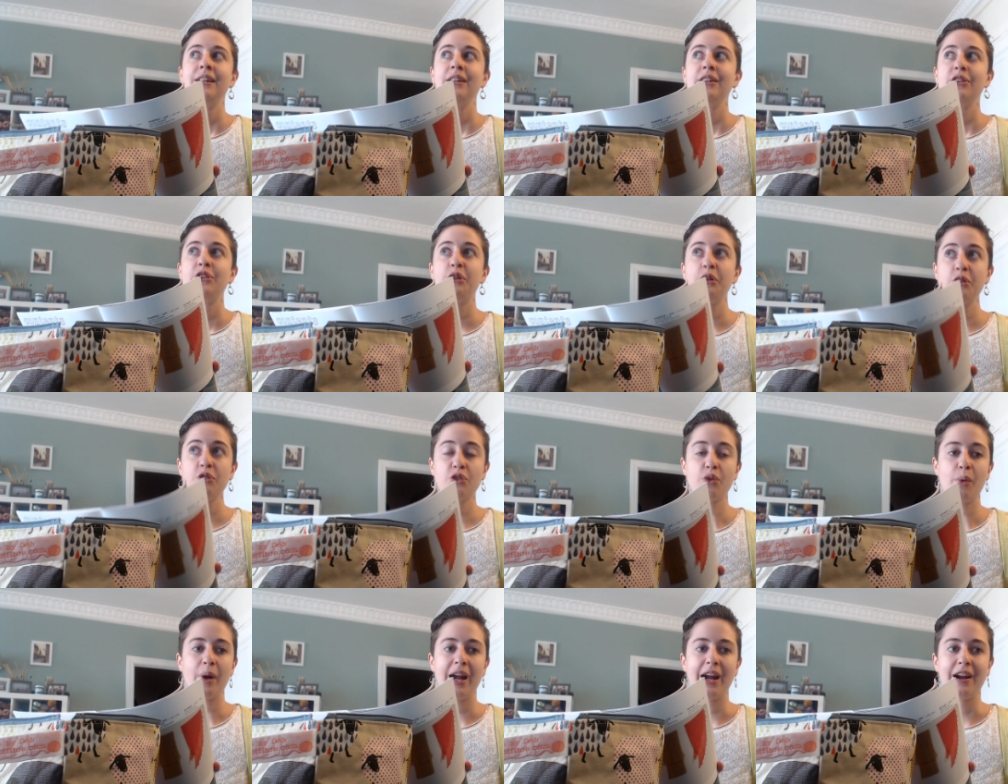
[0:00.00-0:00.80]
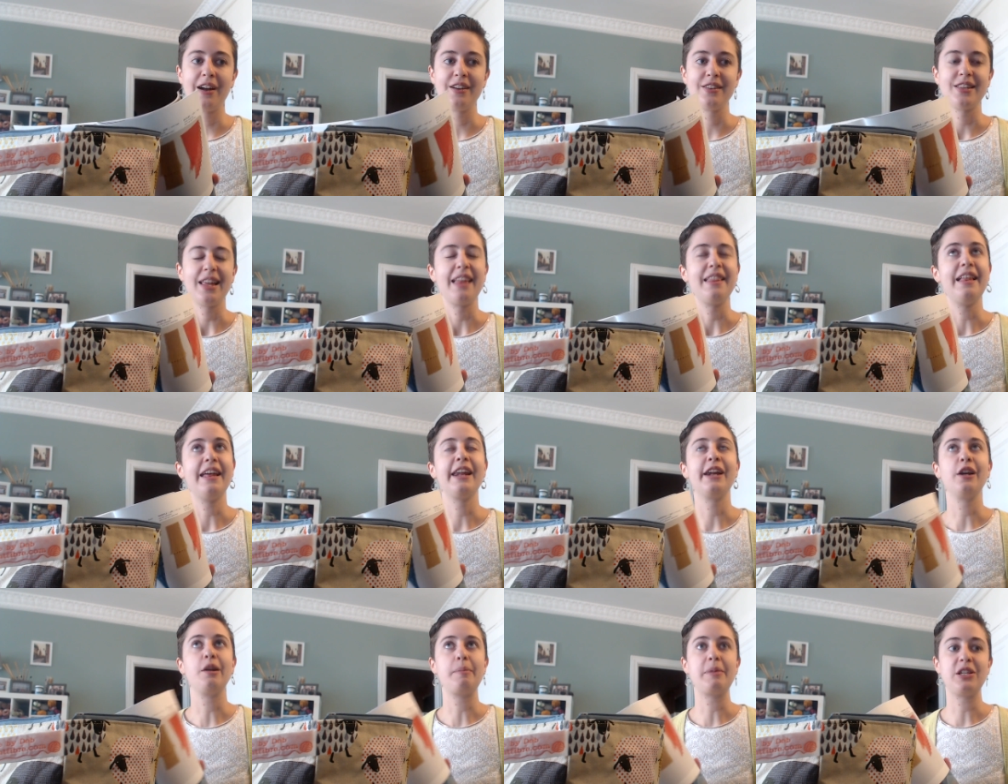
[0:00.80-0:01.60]
two squares and then
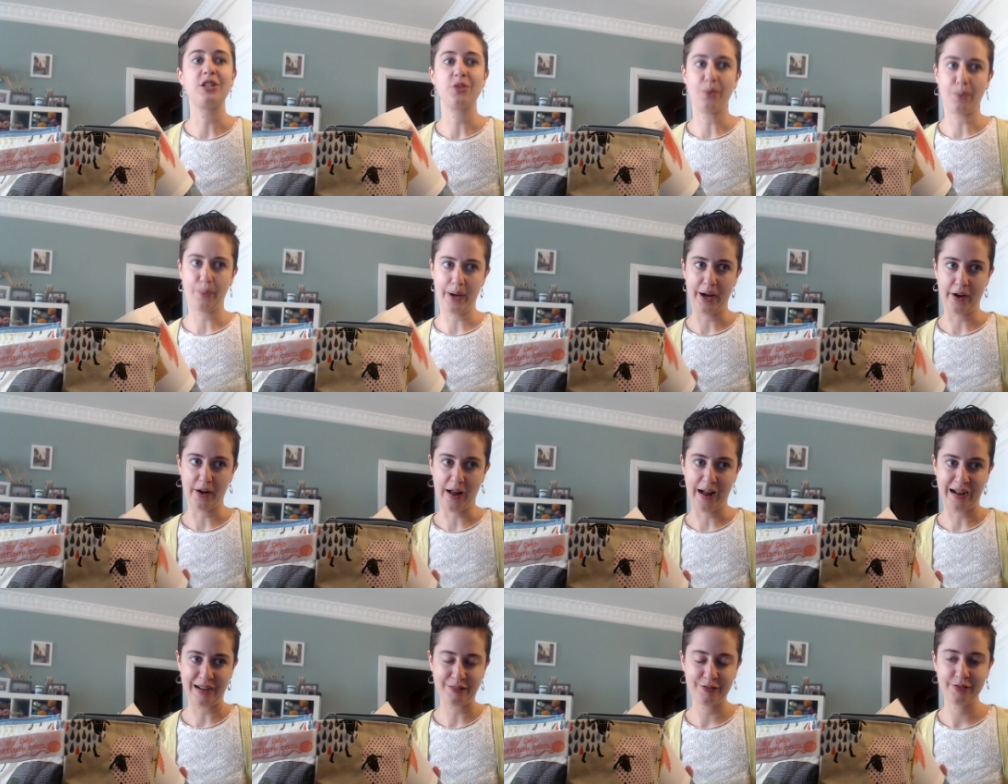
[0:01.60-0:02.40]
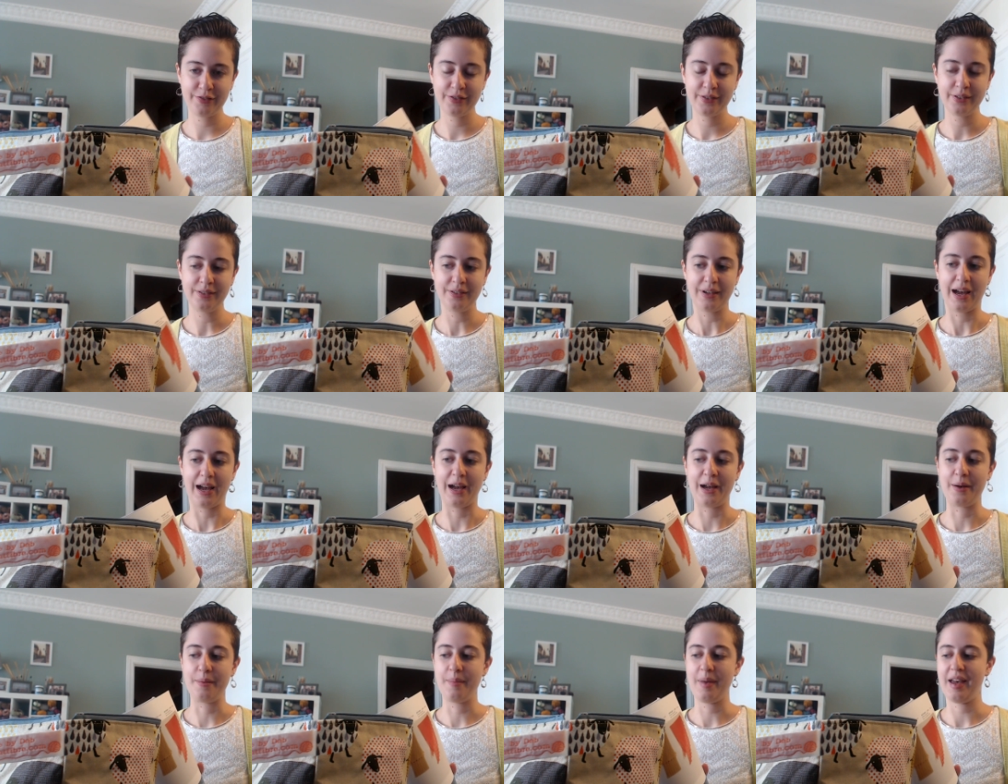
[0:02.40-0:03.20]
it'll be squared off.
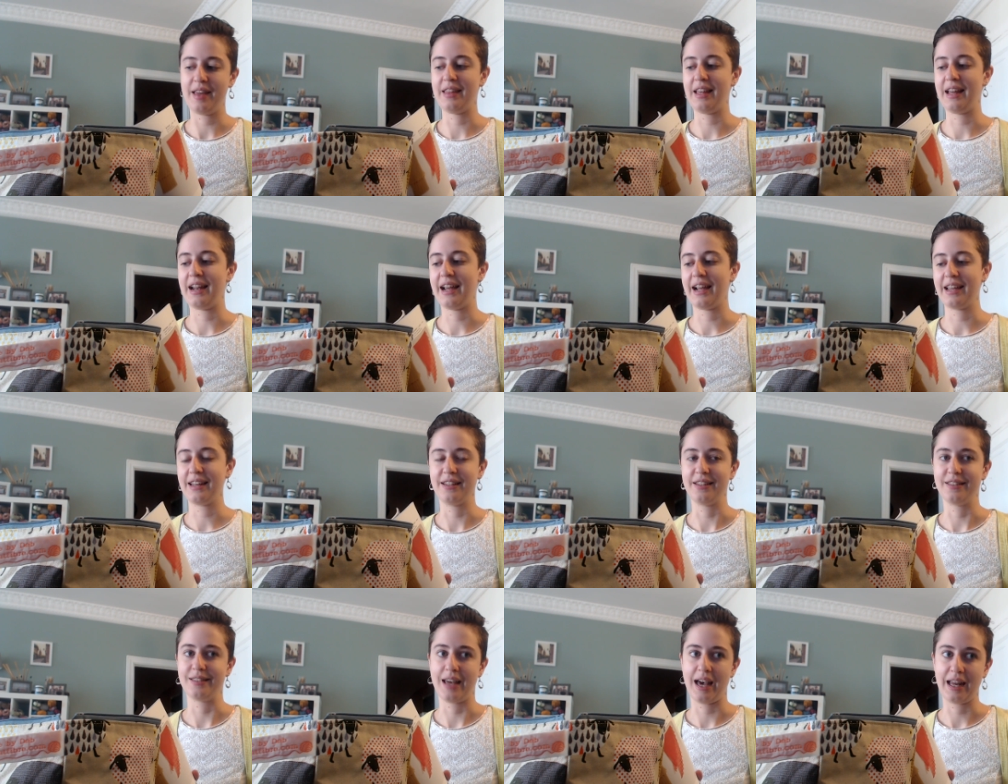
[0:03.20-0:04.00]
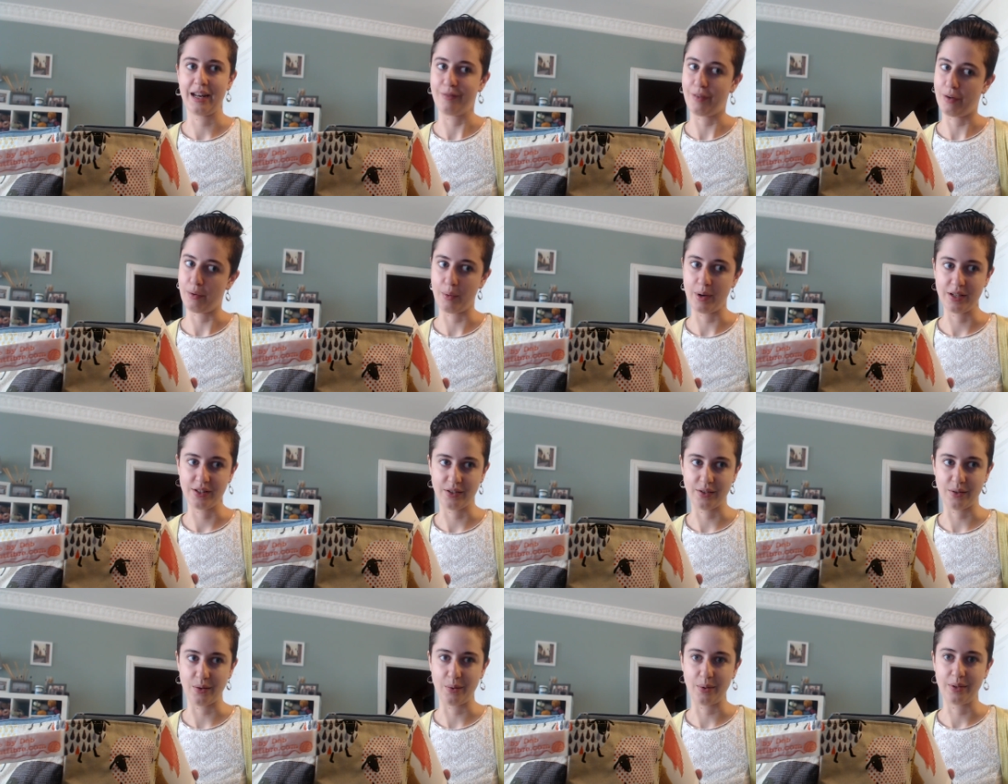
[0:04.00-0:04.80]
Um, and then I can decide if I want
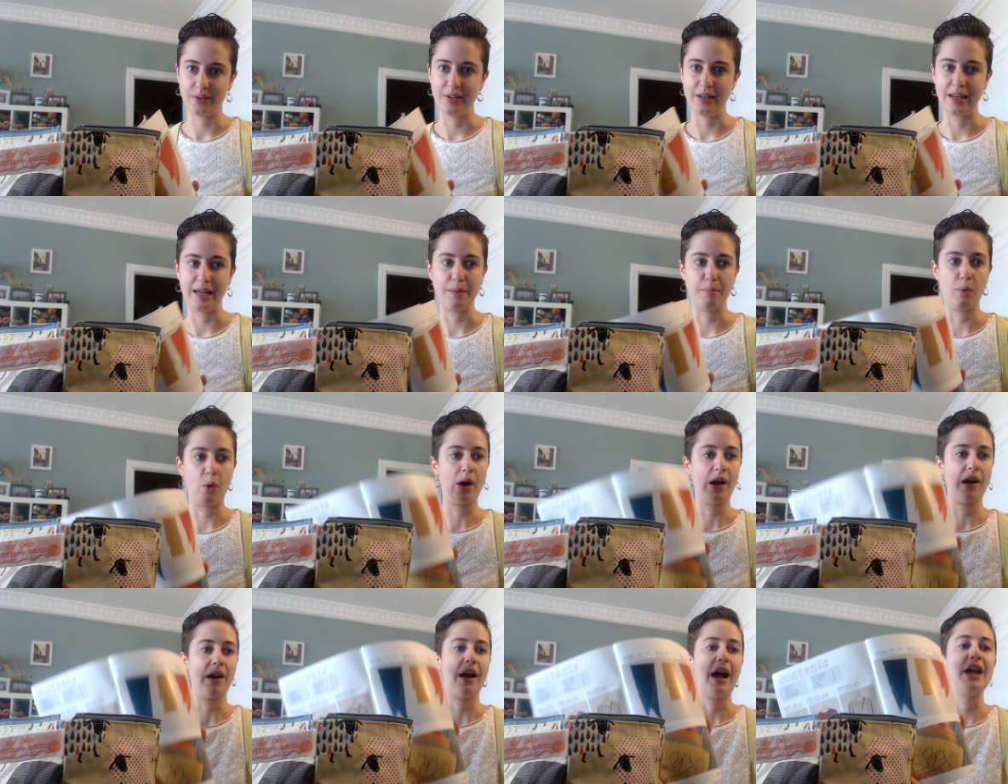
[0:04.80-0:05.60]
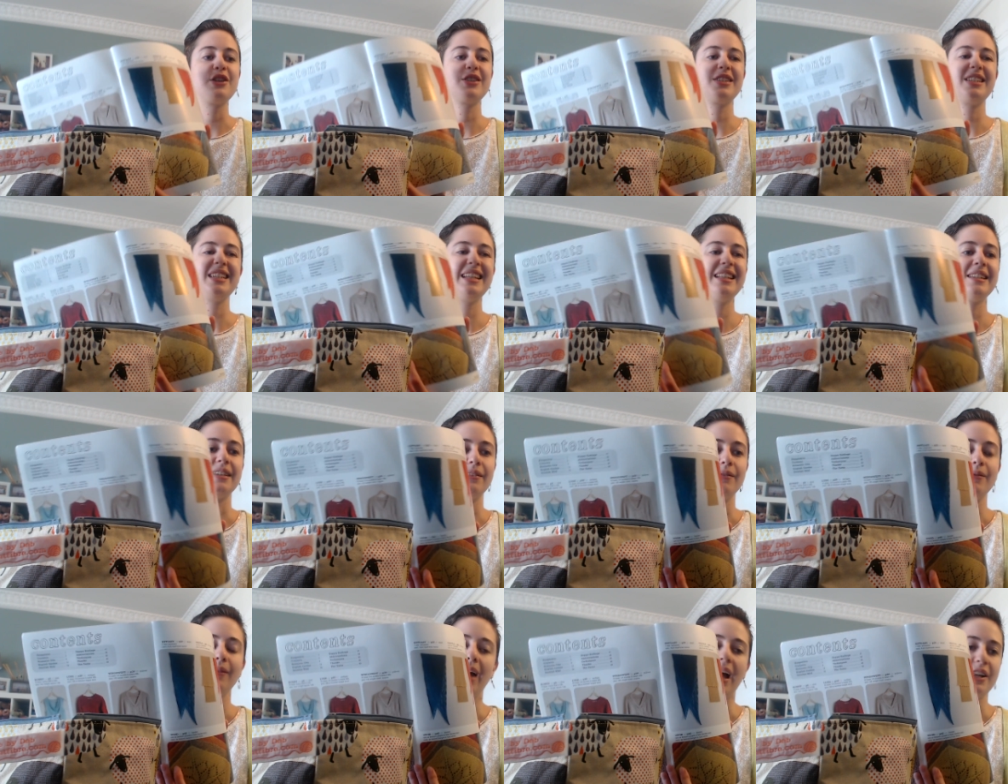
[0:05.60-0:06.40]
to knit more. I just need to,
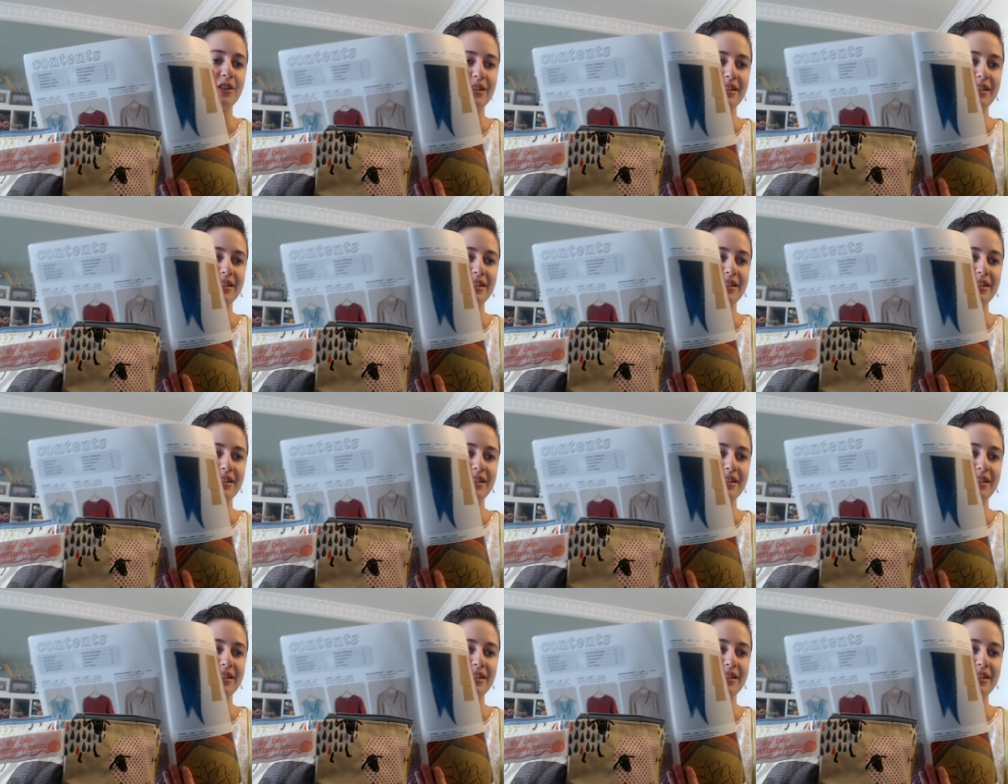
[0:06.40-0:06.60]
I just